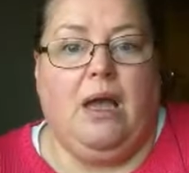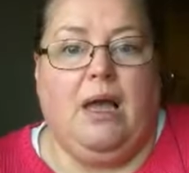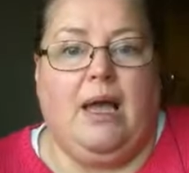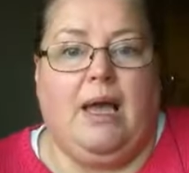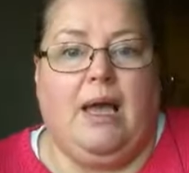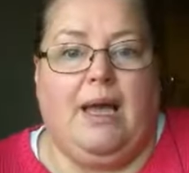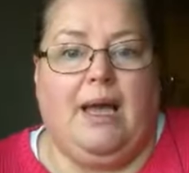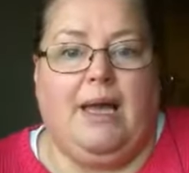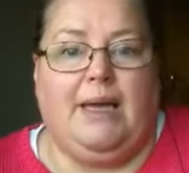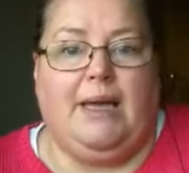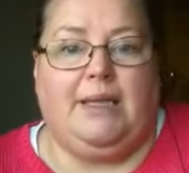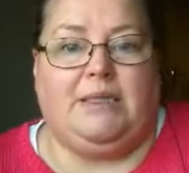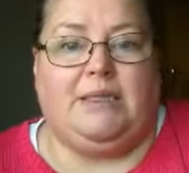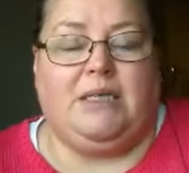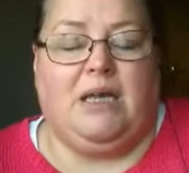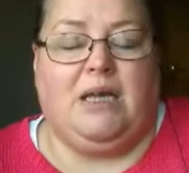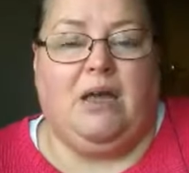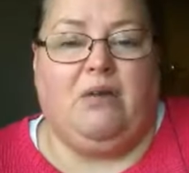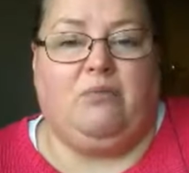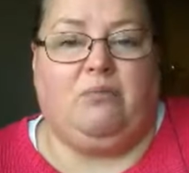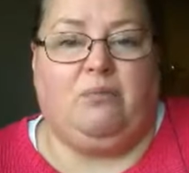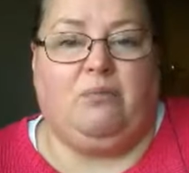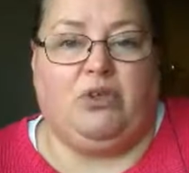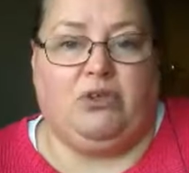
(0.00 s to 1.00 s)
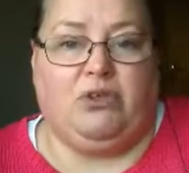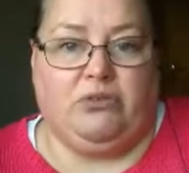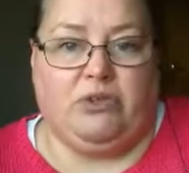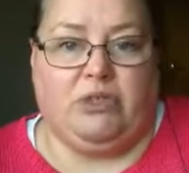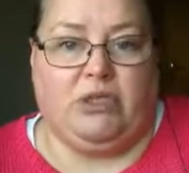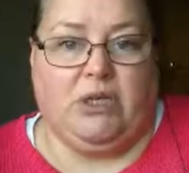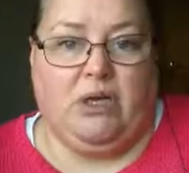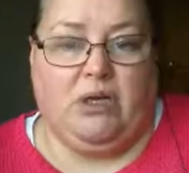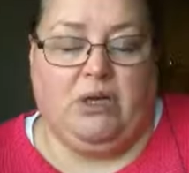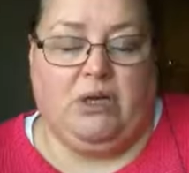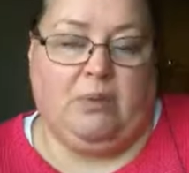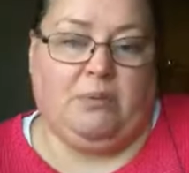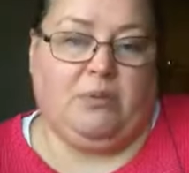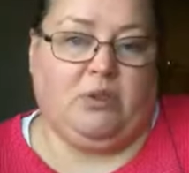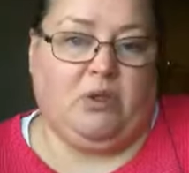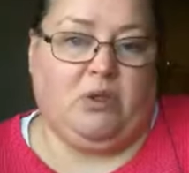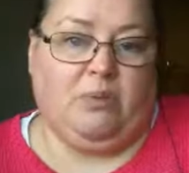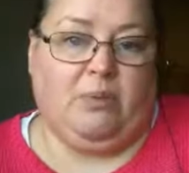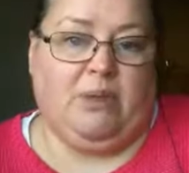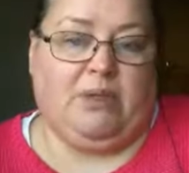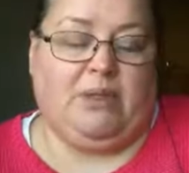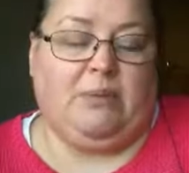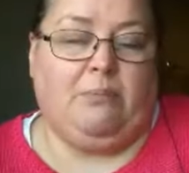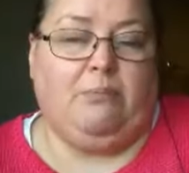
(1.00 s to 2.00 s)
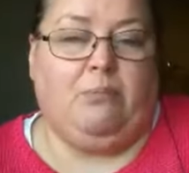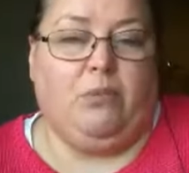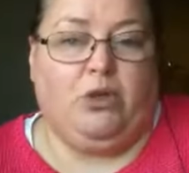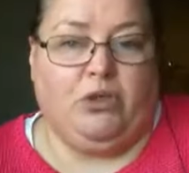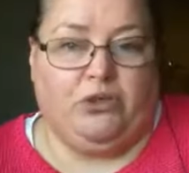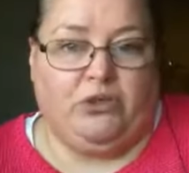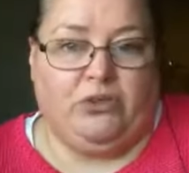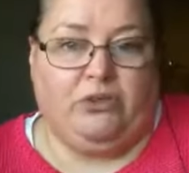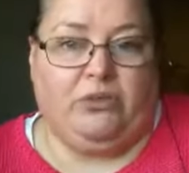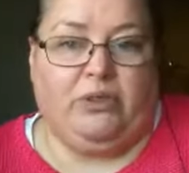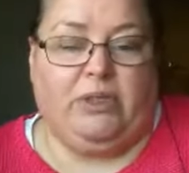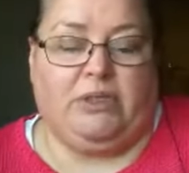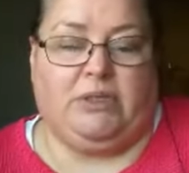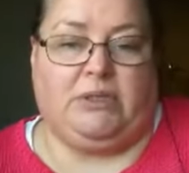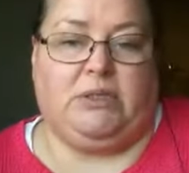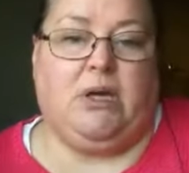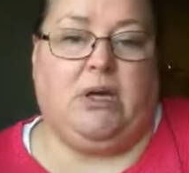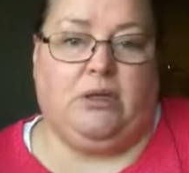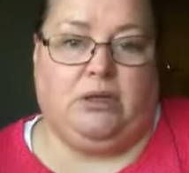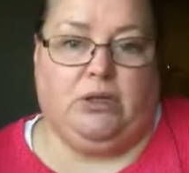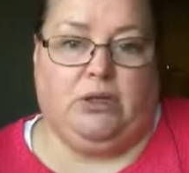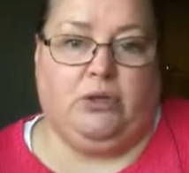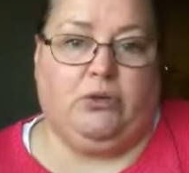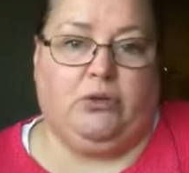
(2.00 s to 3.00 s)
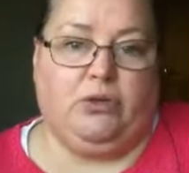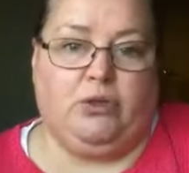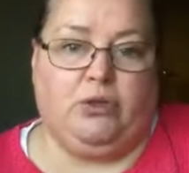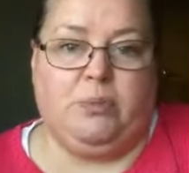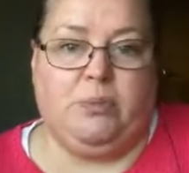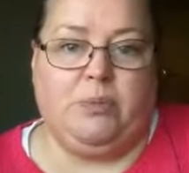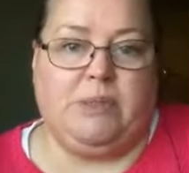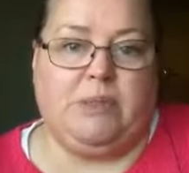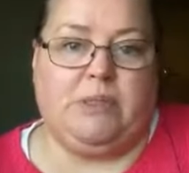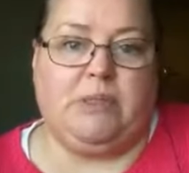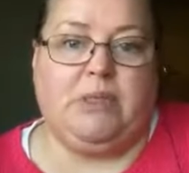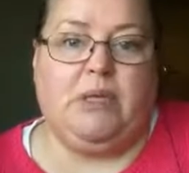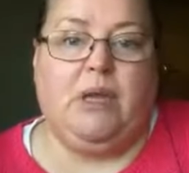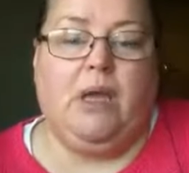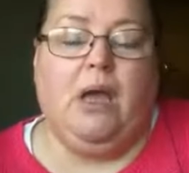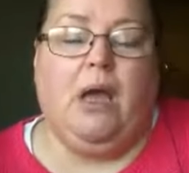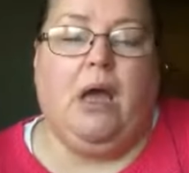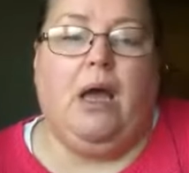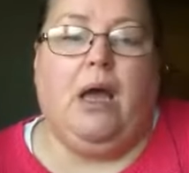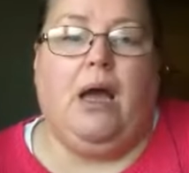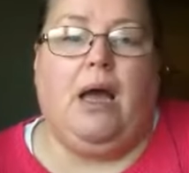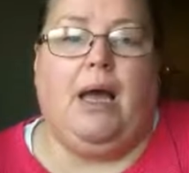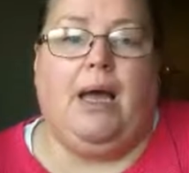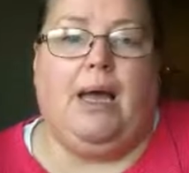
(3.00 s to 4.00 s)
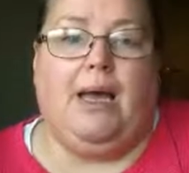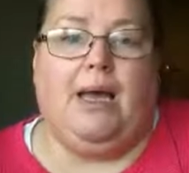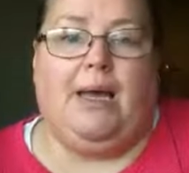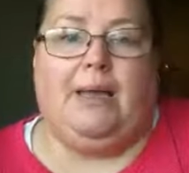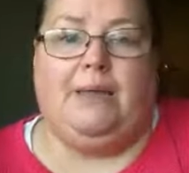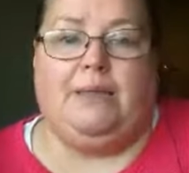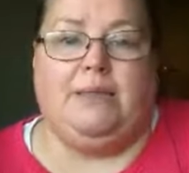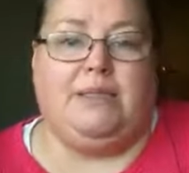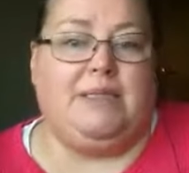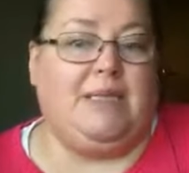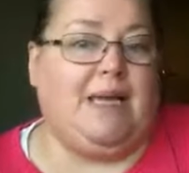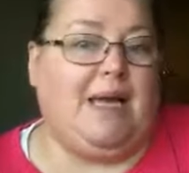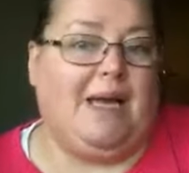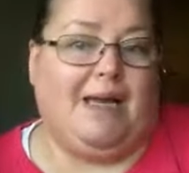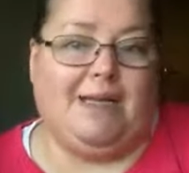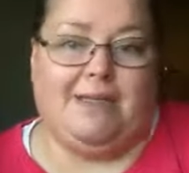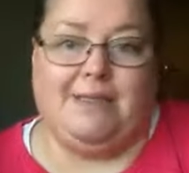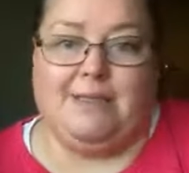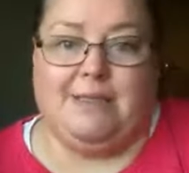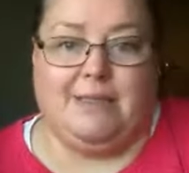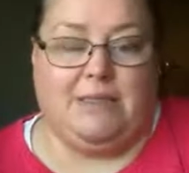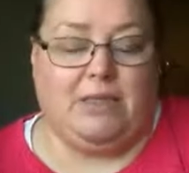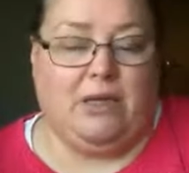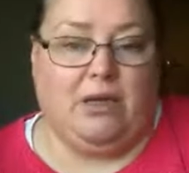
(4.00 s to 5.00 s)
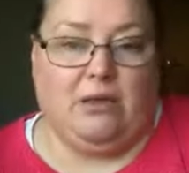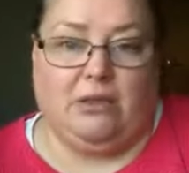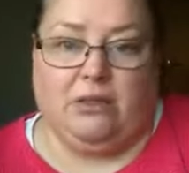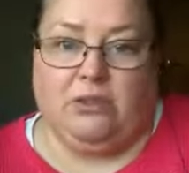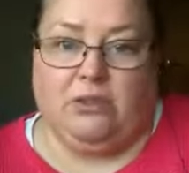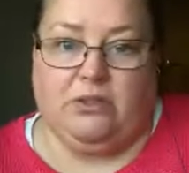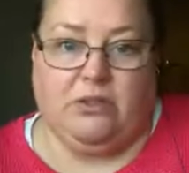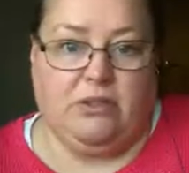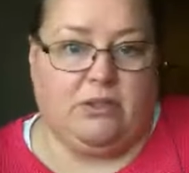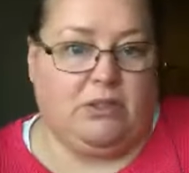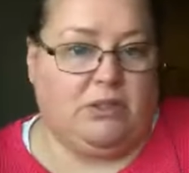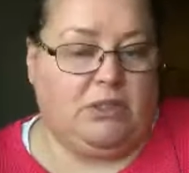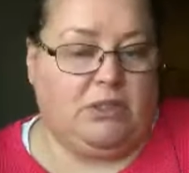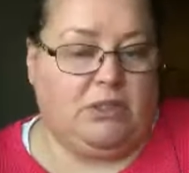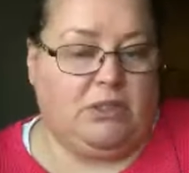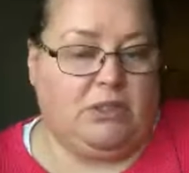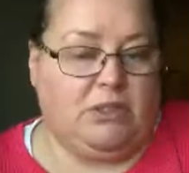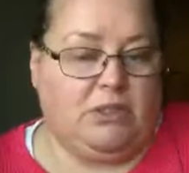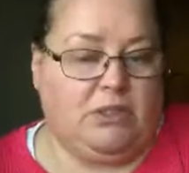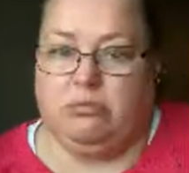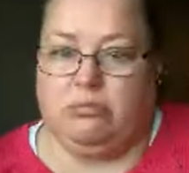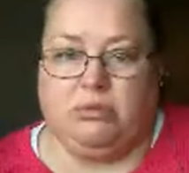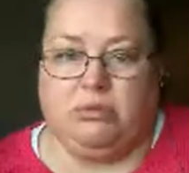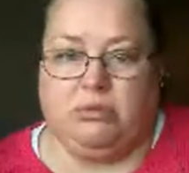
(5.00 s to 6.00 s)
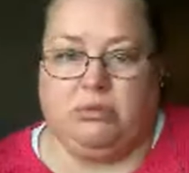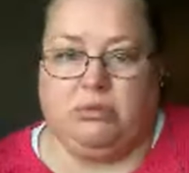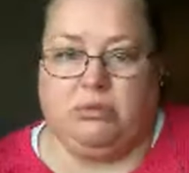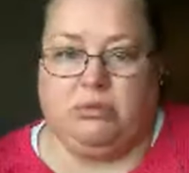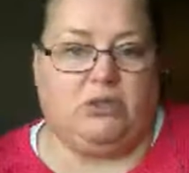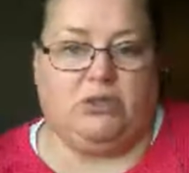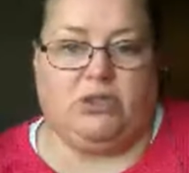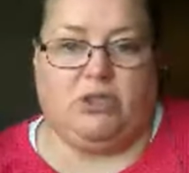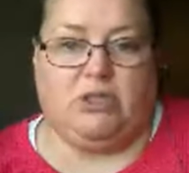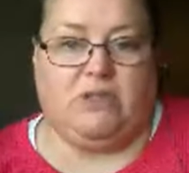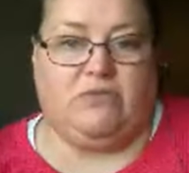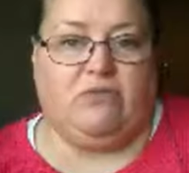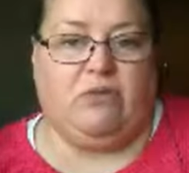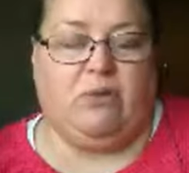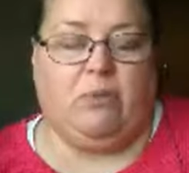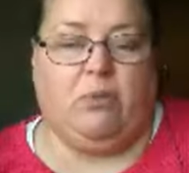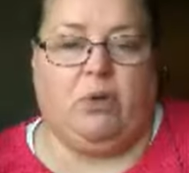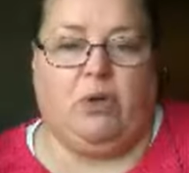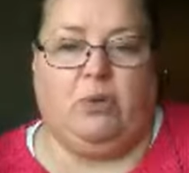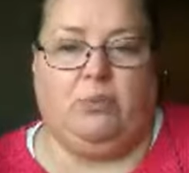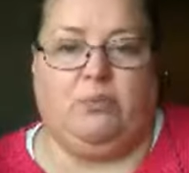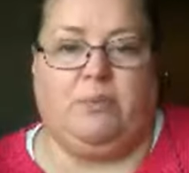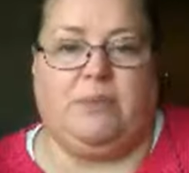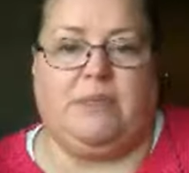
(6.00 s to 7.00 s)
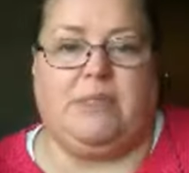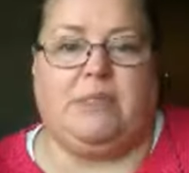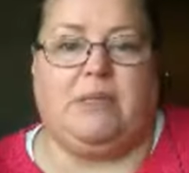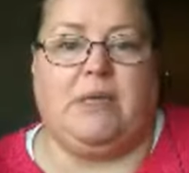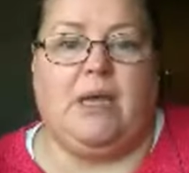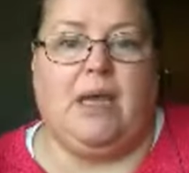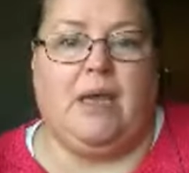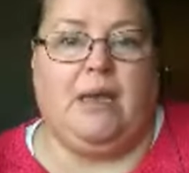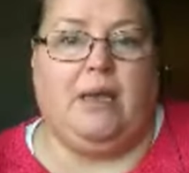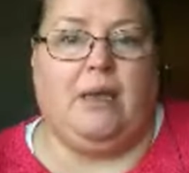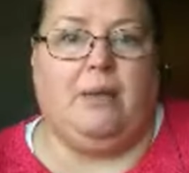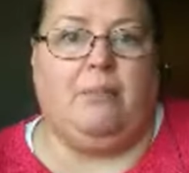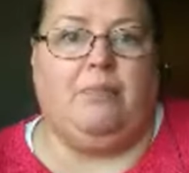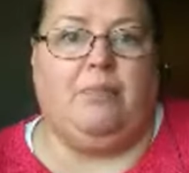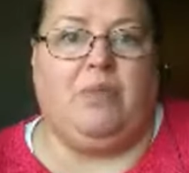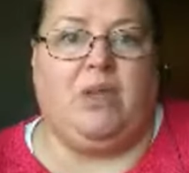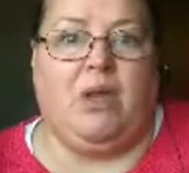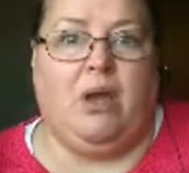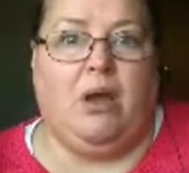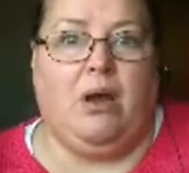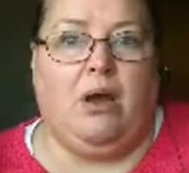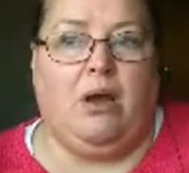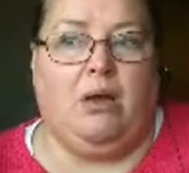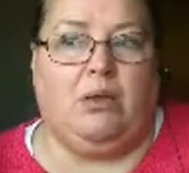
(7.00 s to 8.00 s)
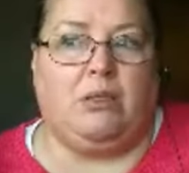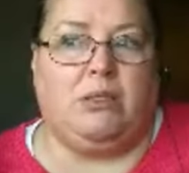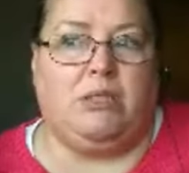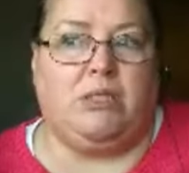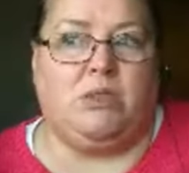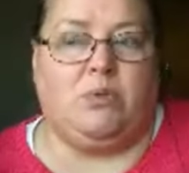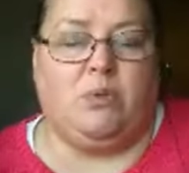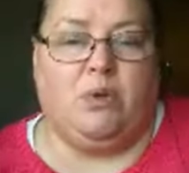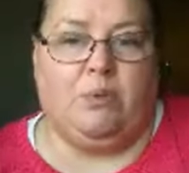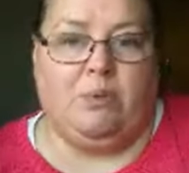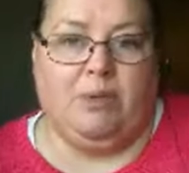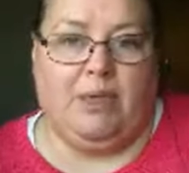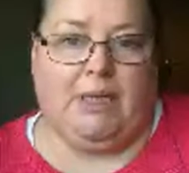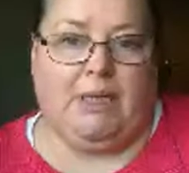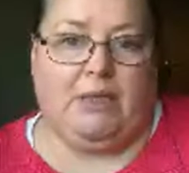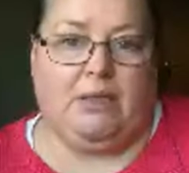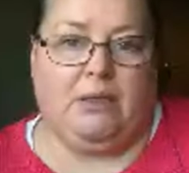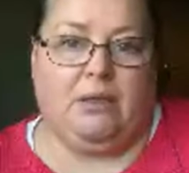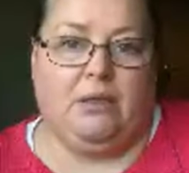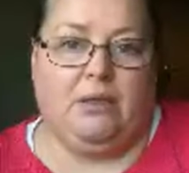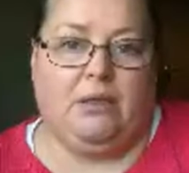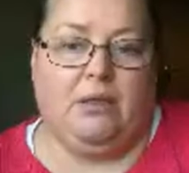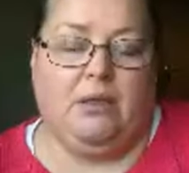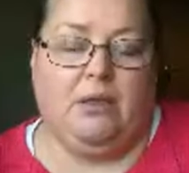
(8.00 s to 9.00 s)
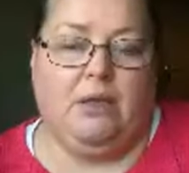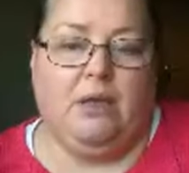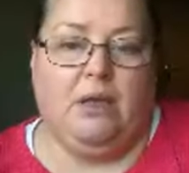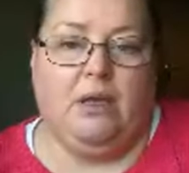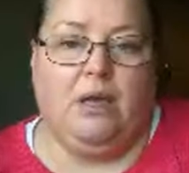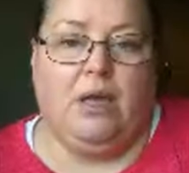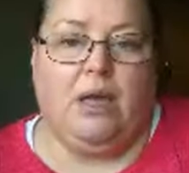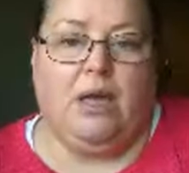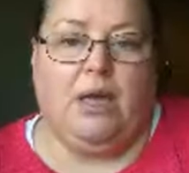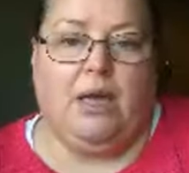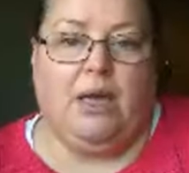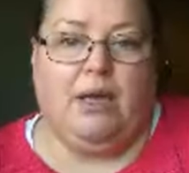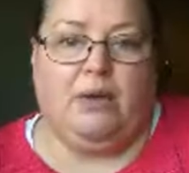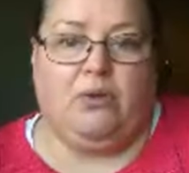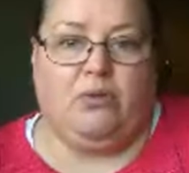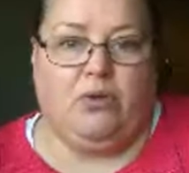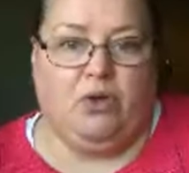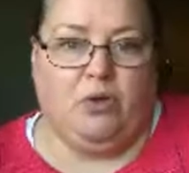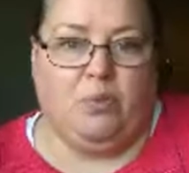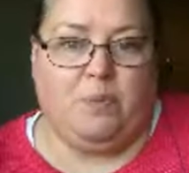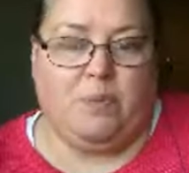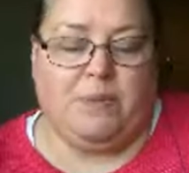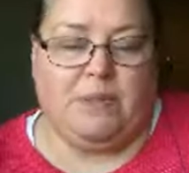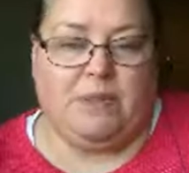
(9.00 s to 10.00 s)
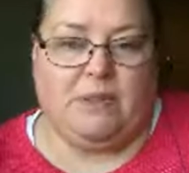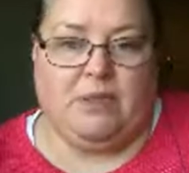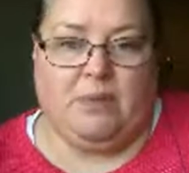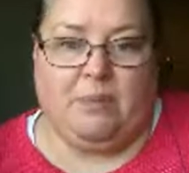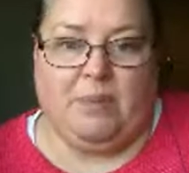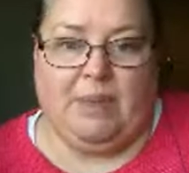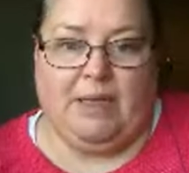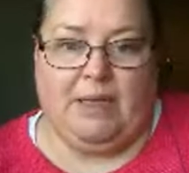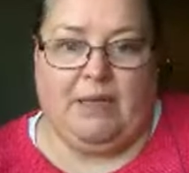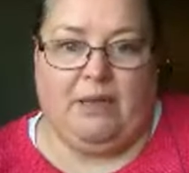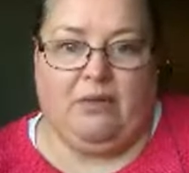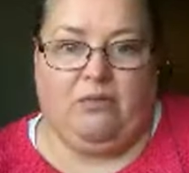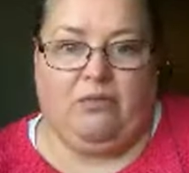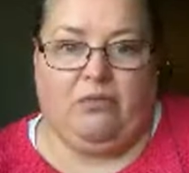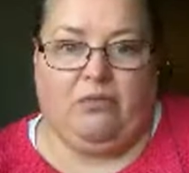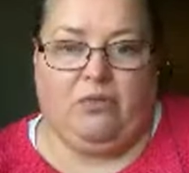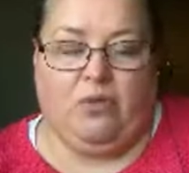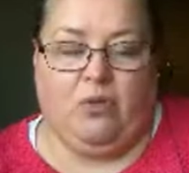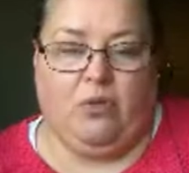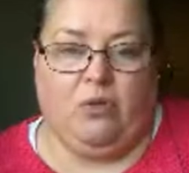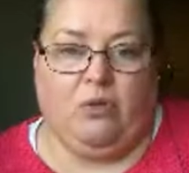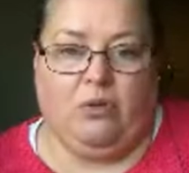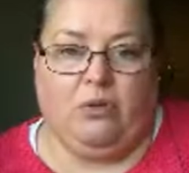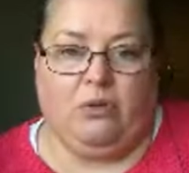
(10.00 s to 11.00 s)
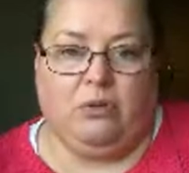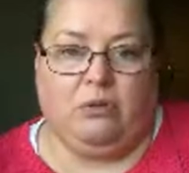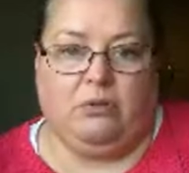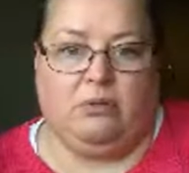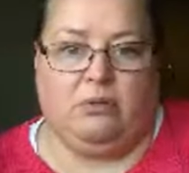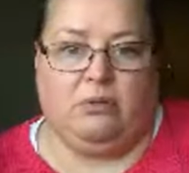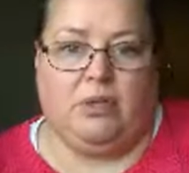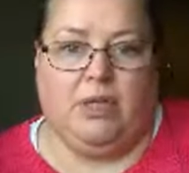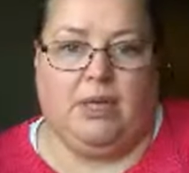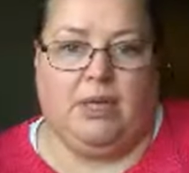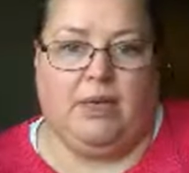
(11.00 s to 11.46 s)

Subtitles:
and have mother and toddler. I'm talking about the mother and toddler groups, and dads and toddlers too. It's not just for mums. There are swimming groups, I believe, for